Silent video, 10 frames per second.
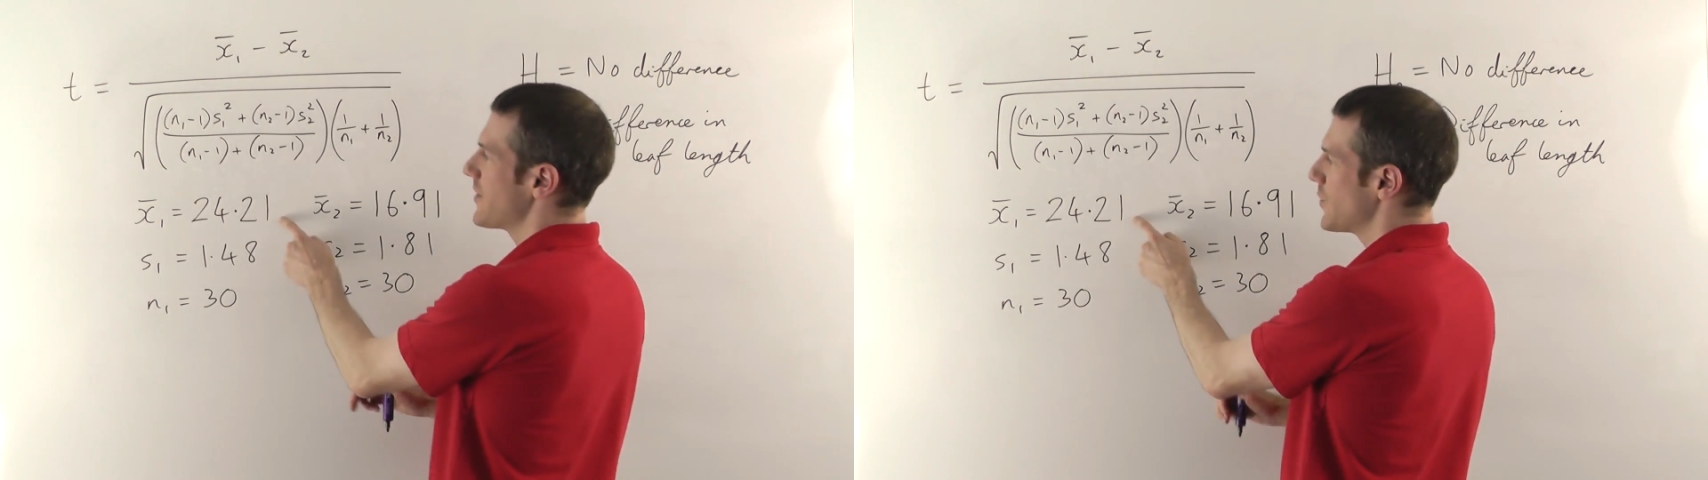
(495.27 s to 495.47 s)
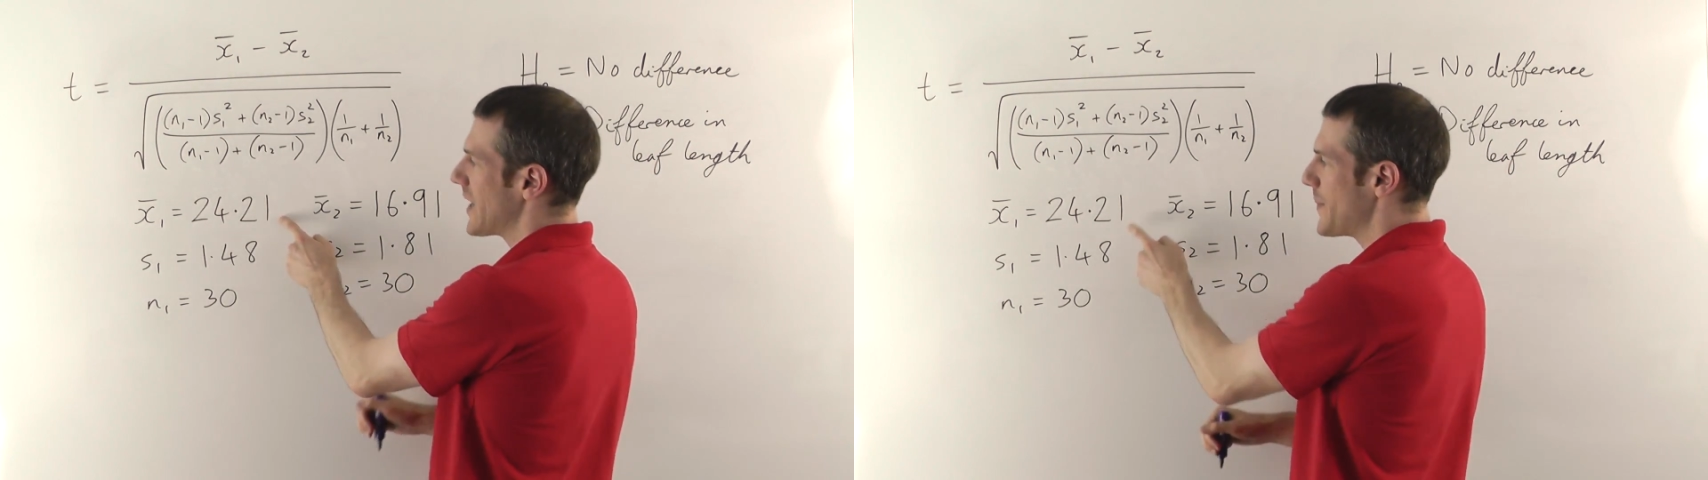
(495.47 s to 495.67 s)

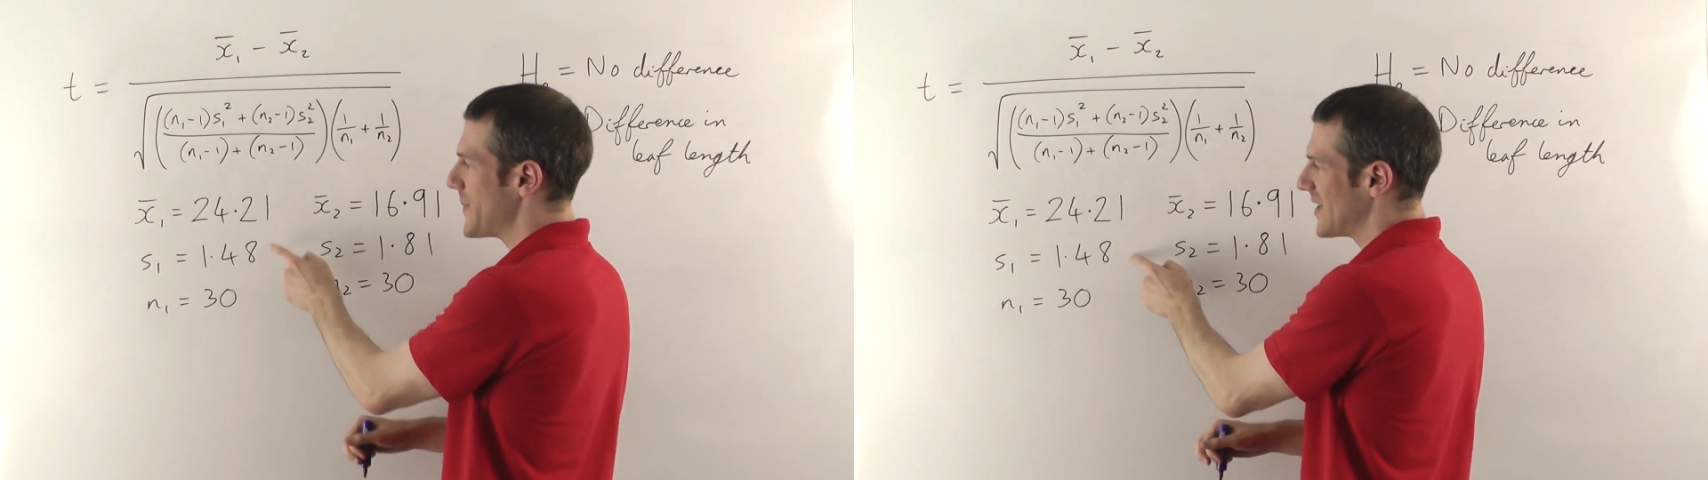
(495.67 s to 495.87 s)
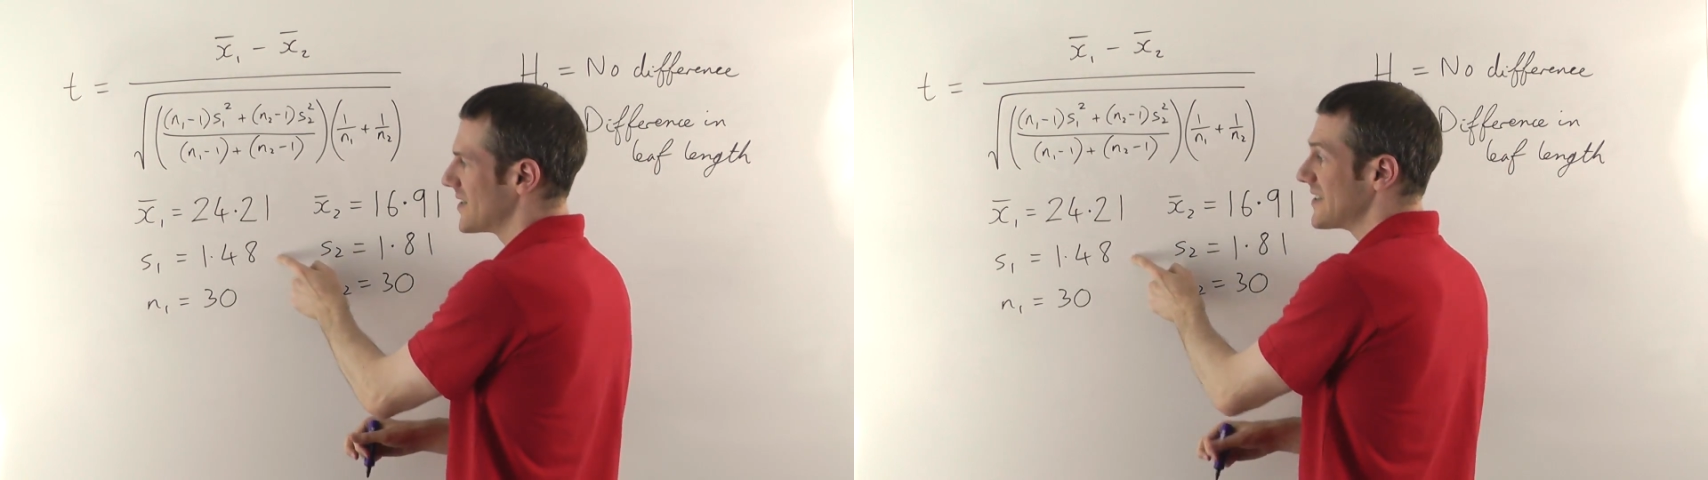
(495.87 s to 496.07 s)
you work out
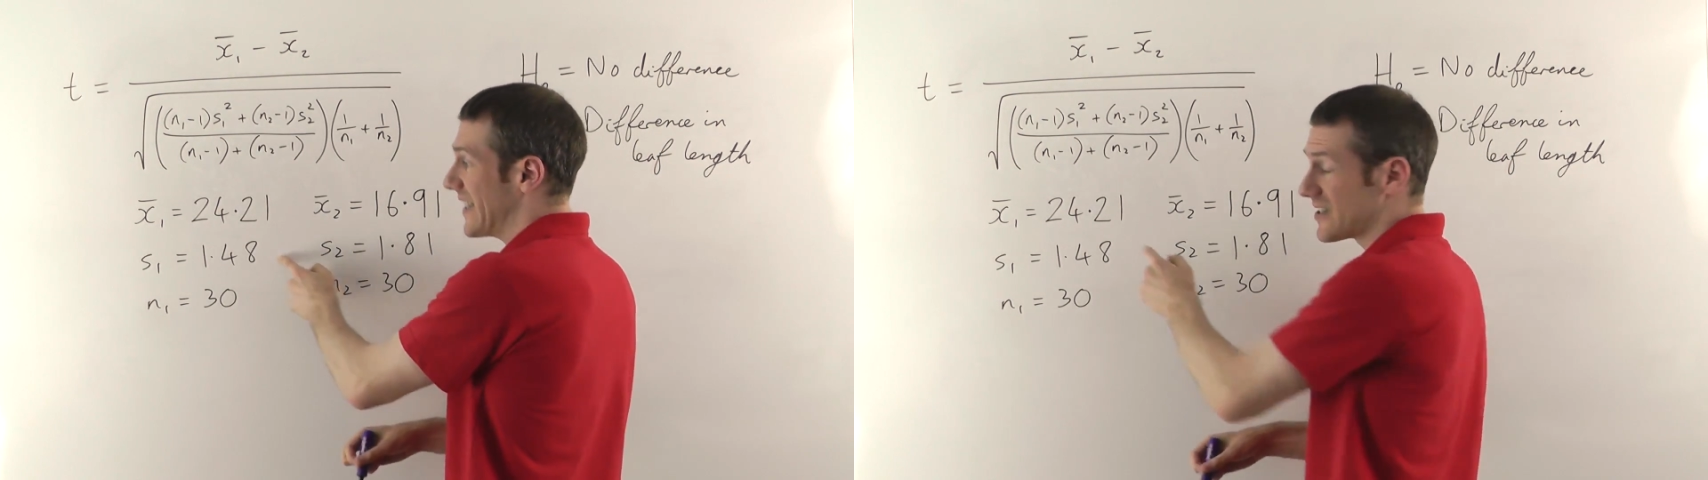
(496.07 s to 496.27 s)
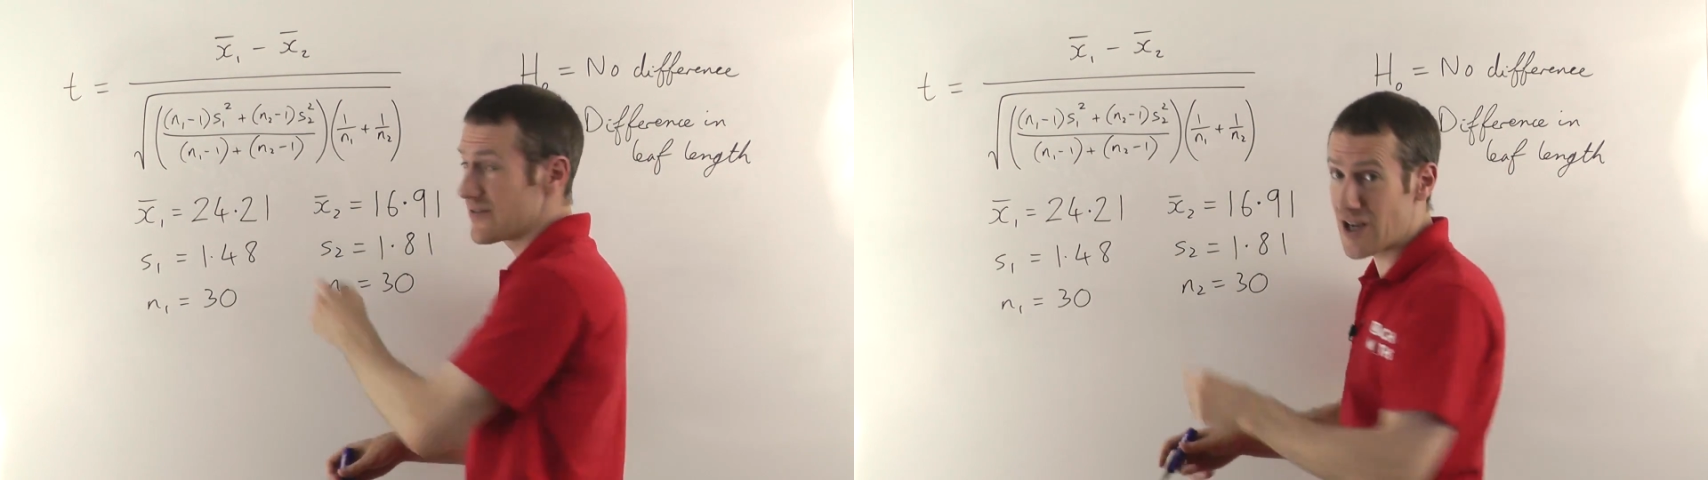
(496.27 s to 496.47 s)
mean and
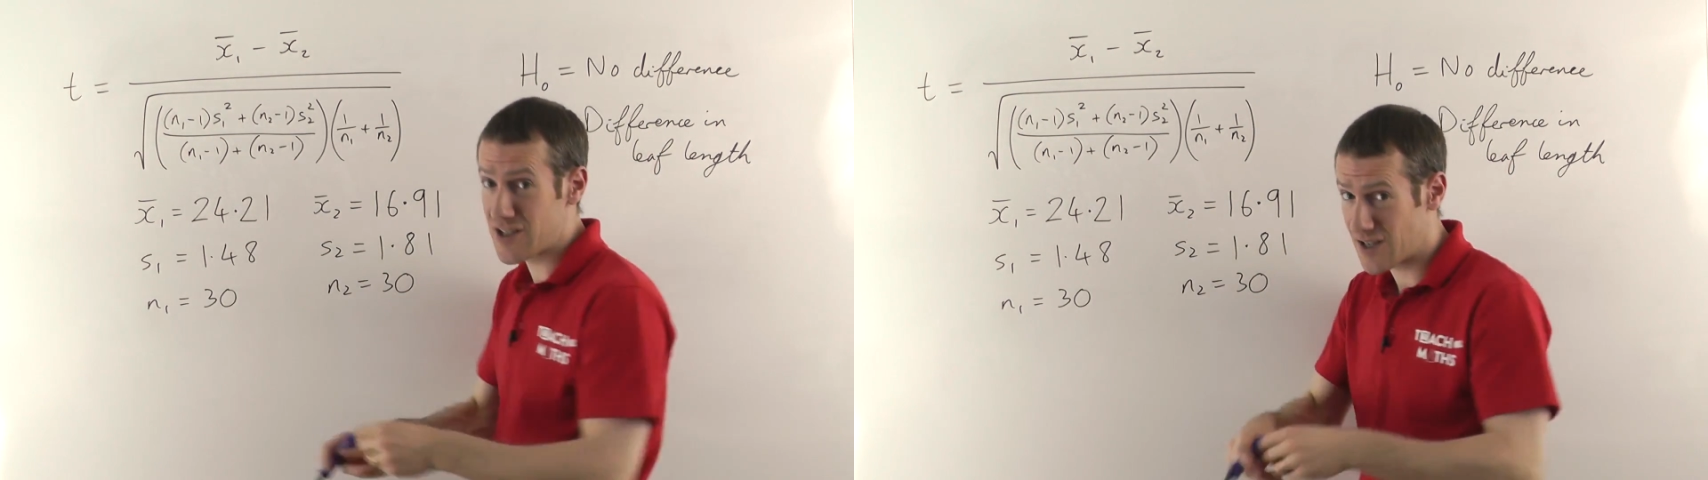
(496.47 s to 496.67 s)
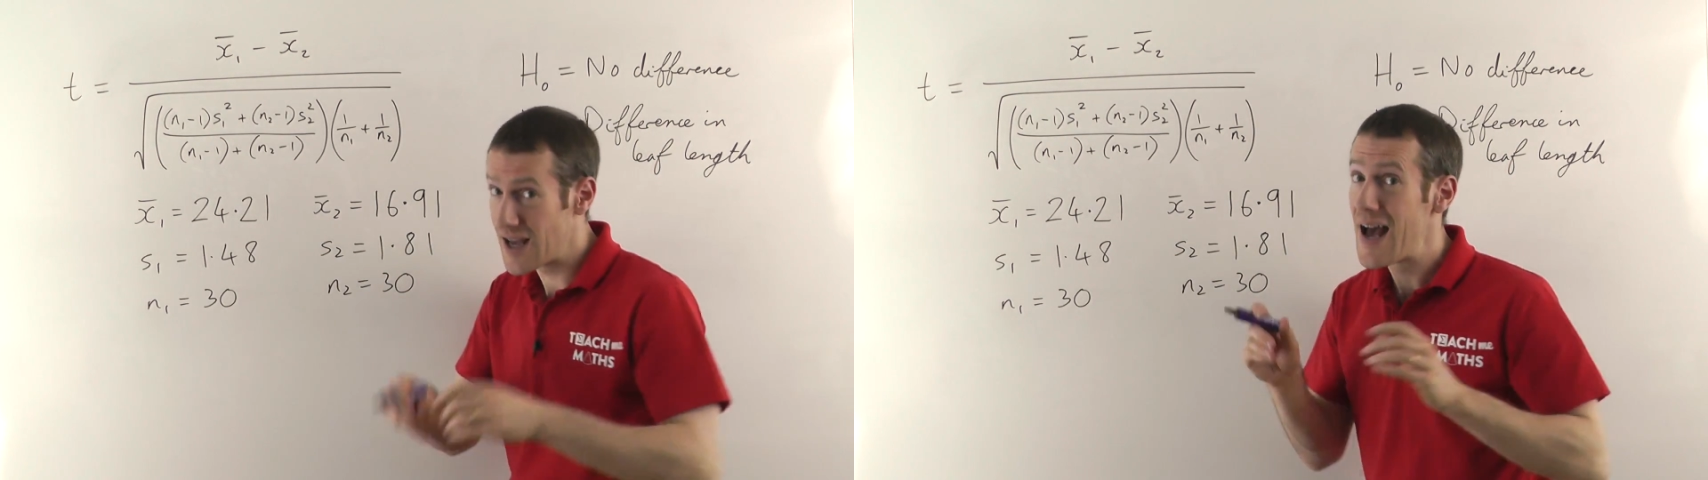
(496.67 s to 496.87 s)
standard
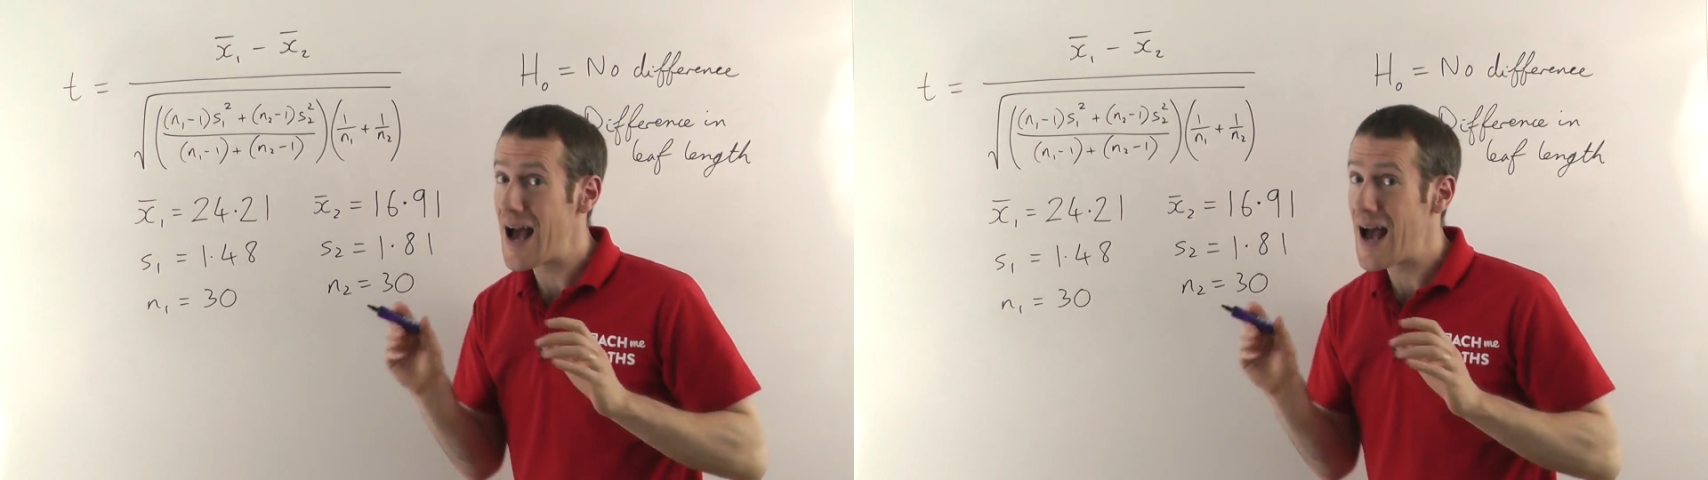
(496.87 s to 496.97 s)
deviation.